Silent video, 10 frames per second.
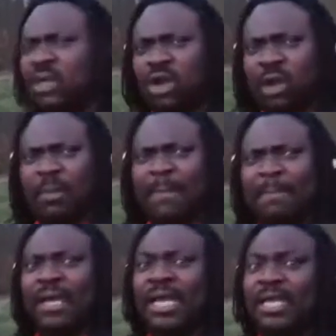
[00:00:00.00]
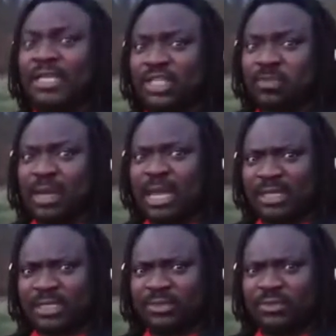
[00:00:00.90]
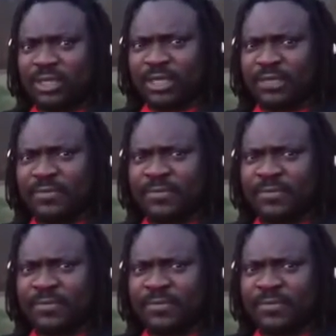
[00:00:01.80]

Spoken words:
Come and play this part today.